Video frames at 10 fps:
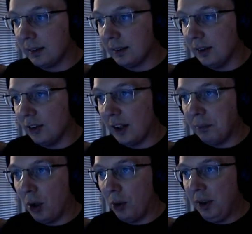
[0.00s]
Because I'm
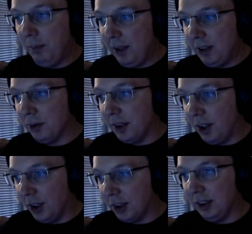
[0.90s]
going to be doing
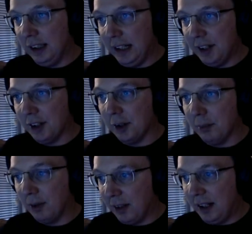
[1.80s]
art later,
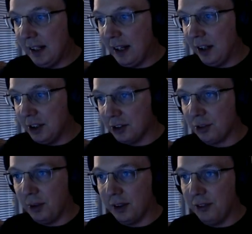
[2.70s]
but right now I just
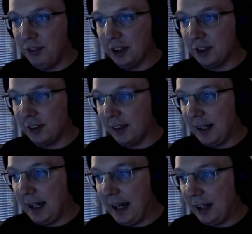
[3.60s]
want to finish the
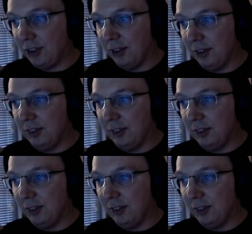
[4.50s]
castle.